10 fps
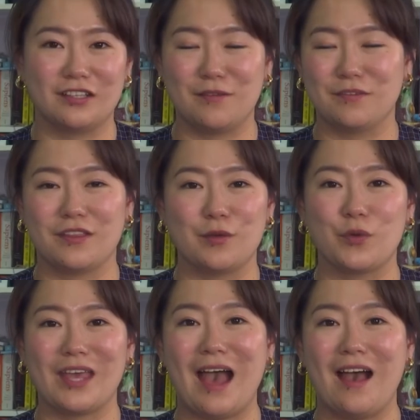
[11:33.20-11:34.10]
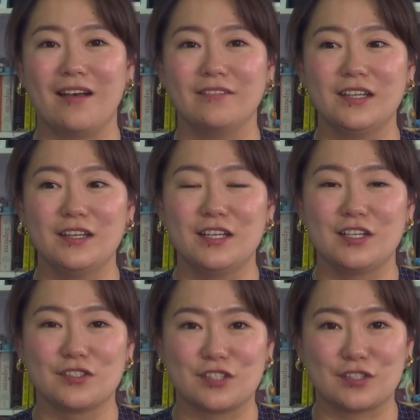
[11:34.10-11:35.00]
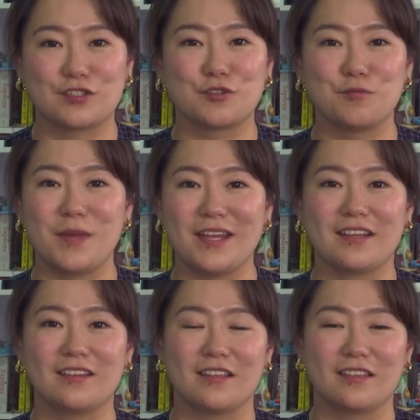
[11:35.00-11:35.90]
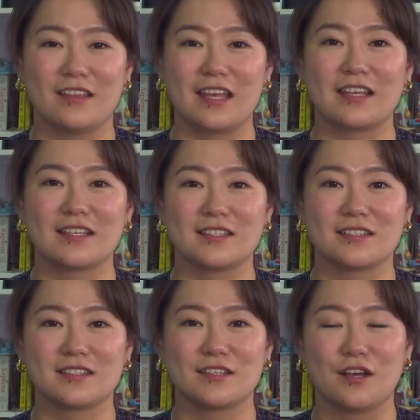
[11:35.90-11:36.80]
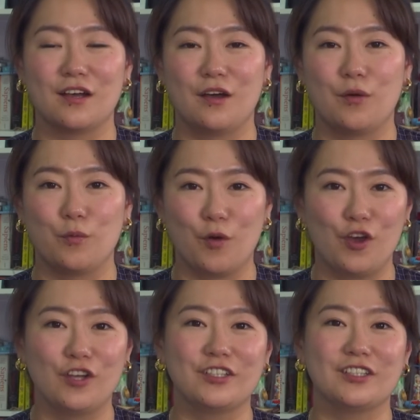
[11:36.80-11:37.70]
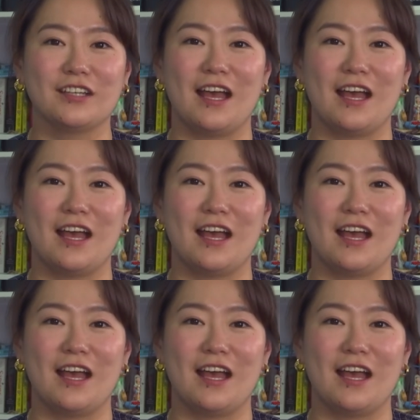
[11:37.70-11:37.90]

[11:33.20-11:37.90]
and everything we have just to make the things work.